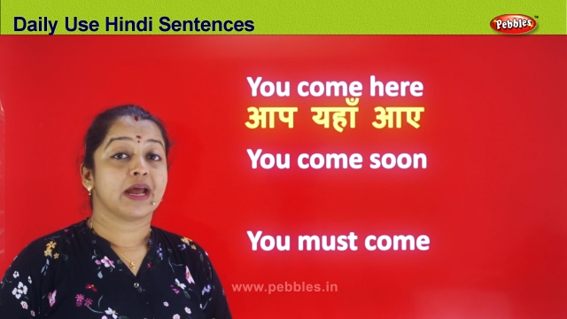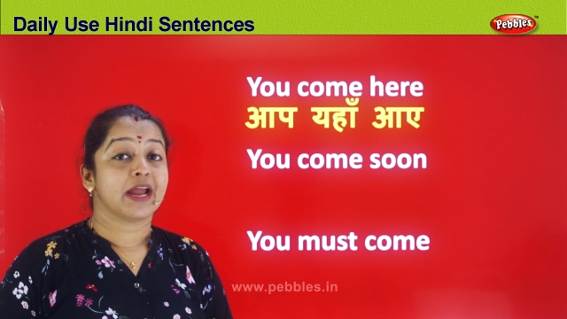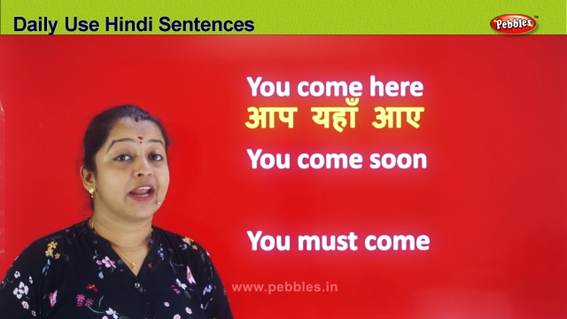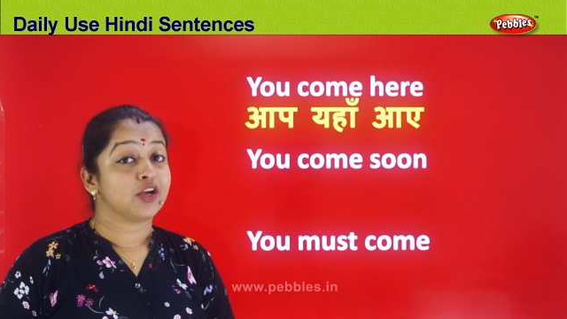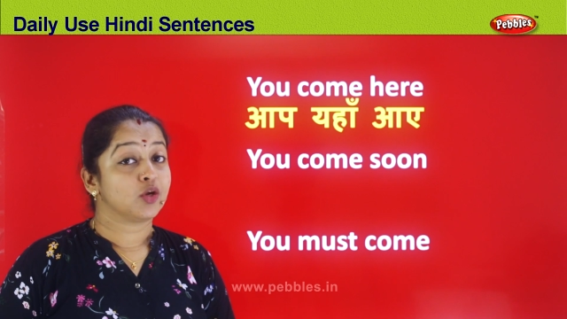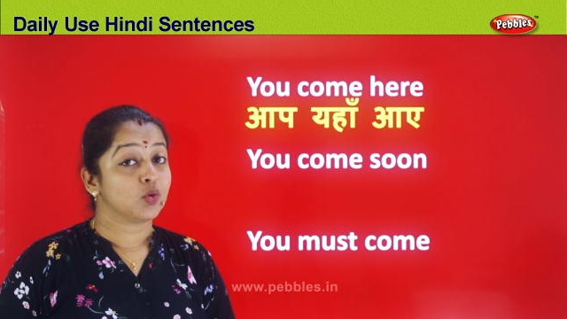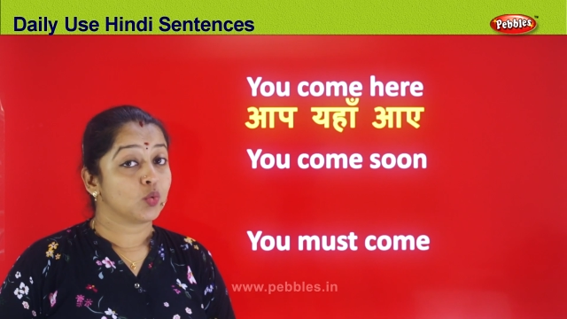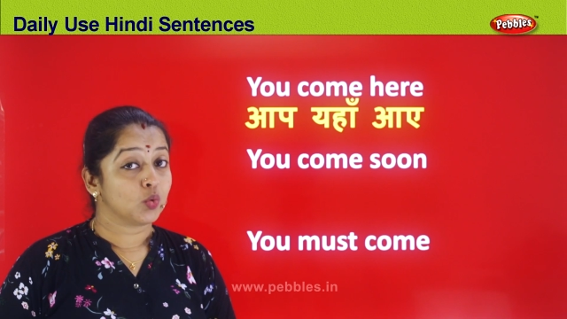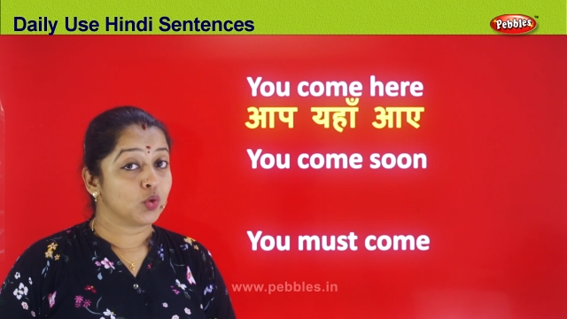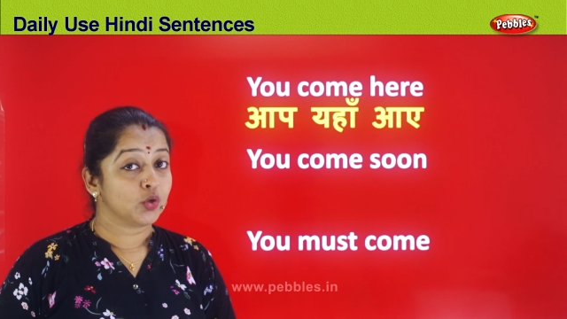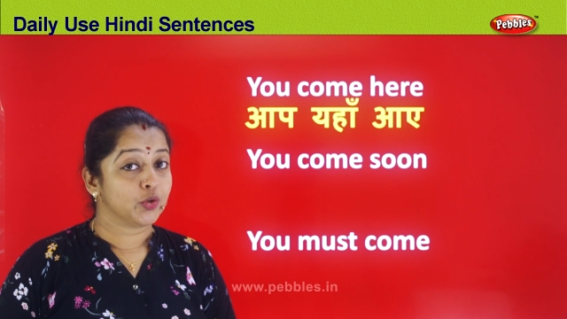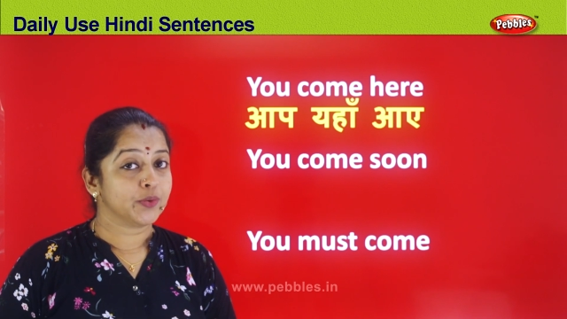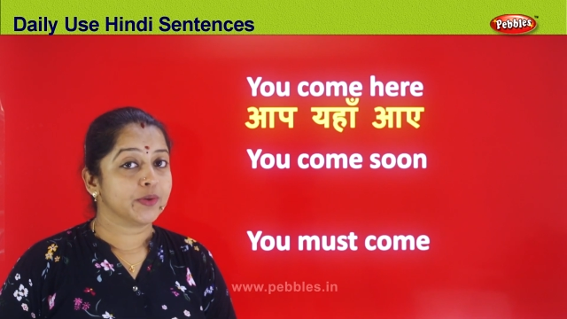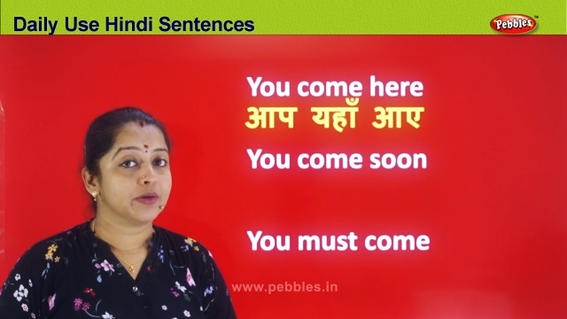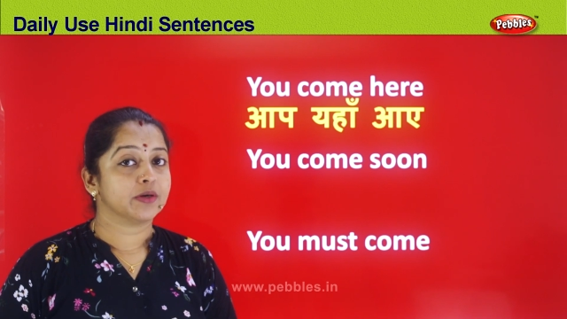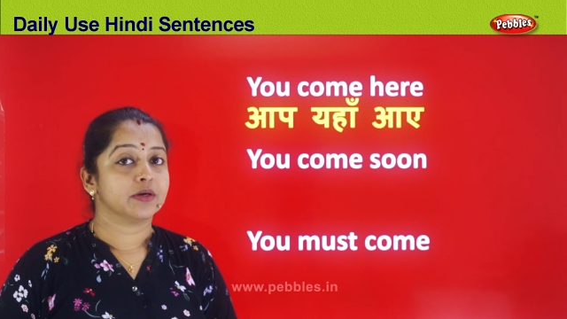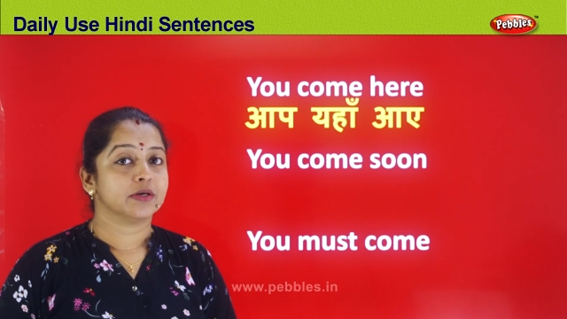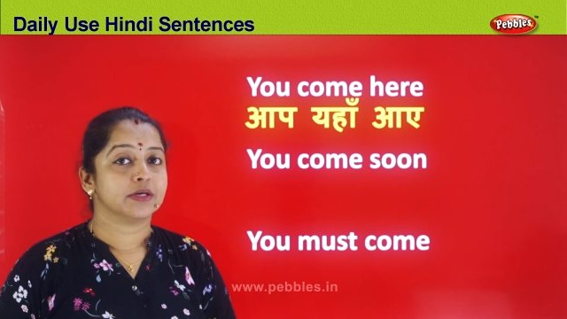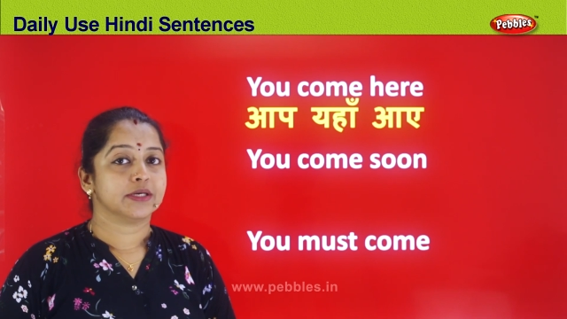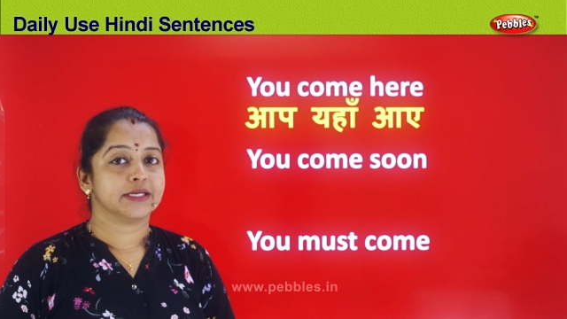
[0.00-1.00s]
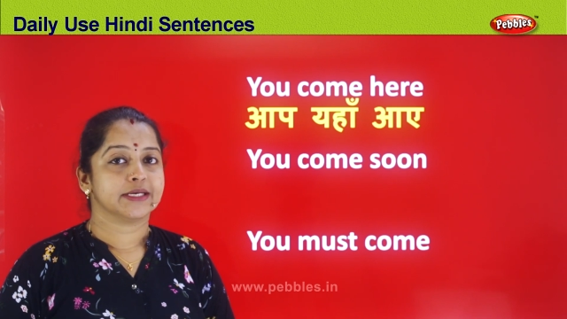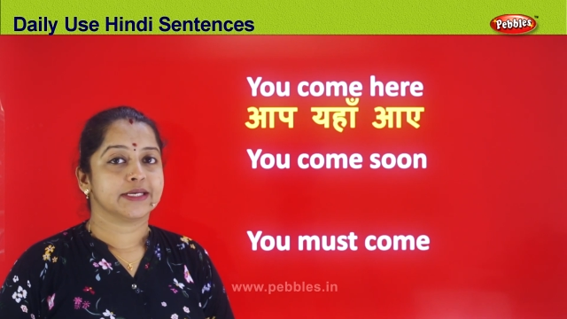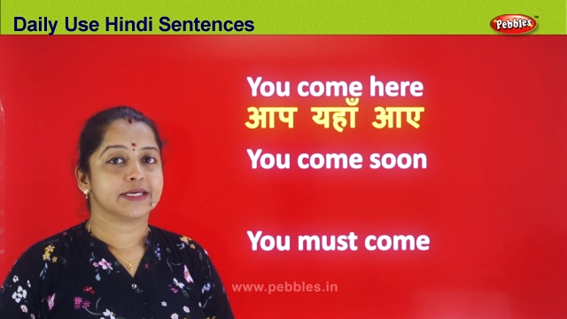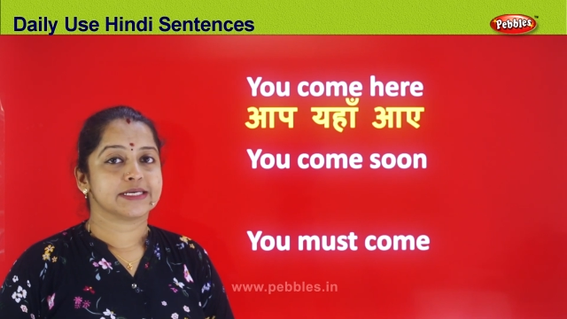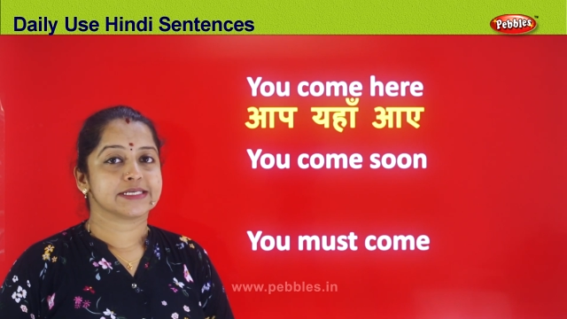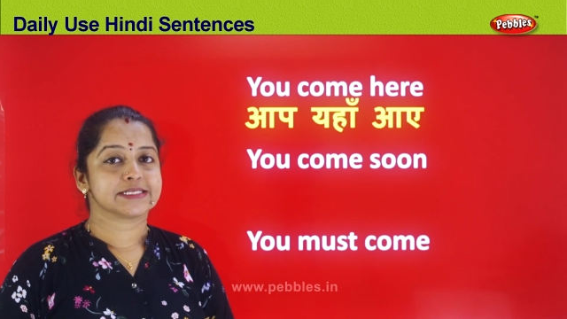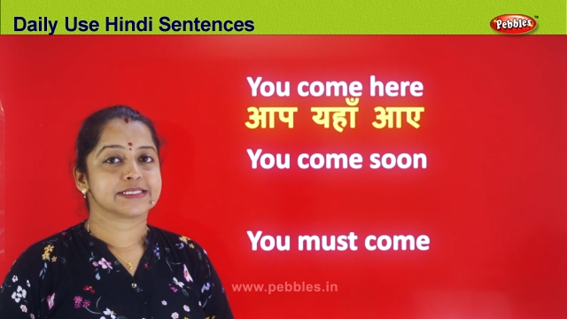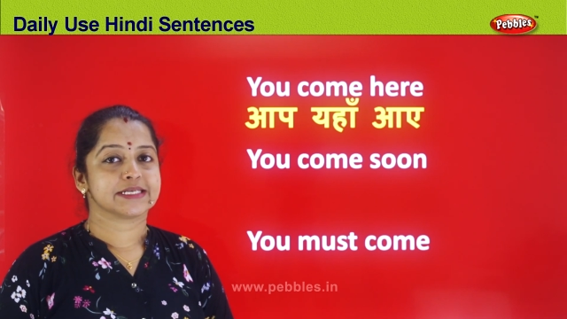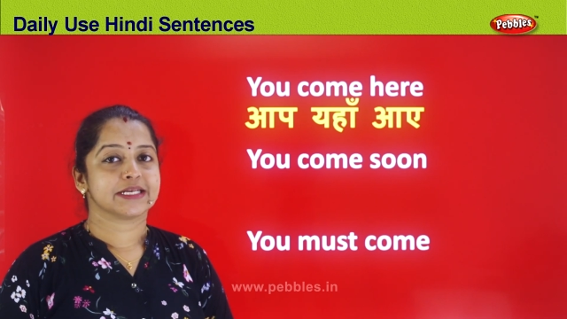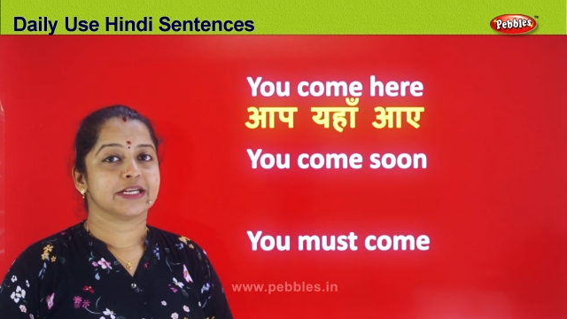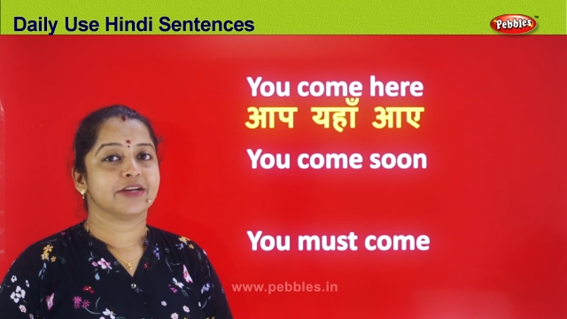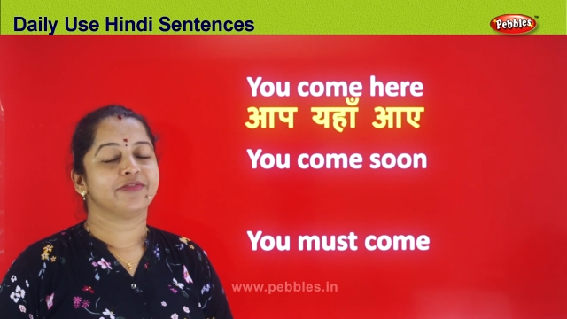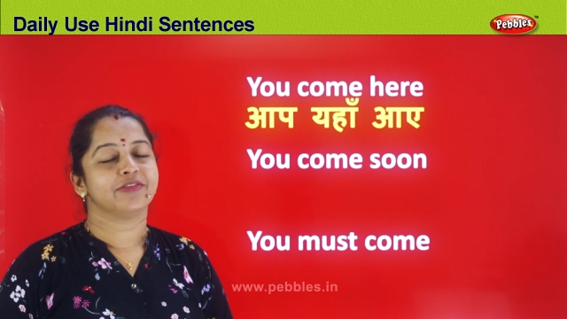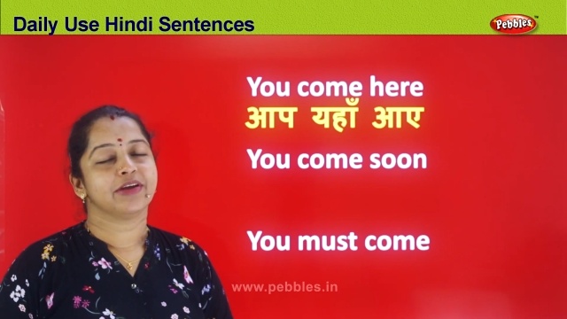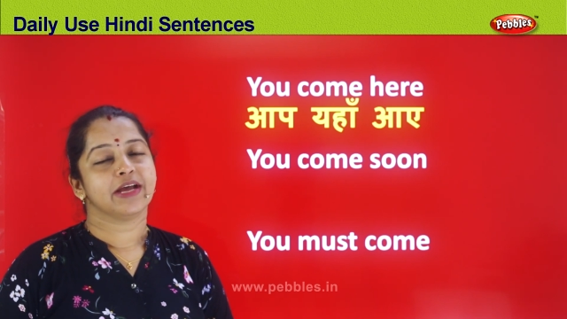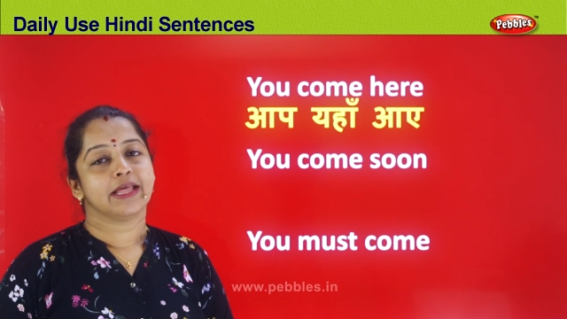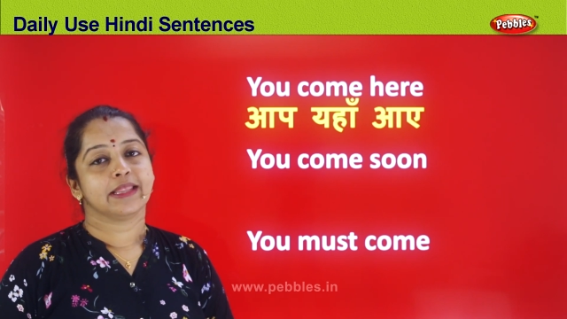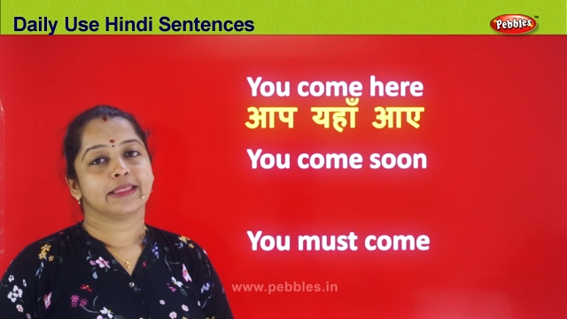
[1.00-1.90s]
I told you earlier itself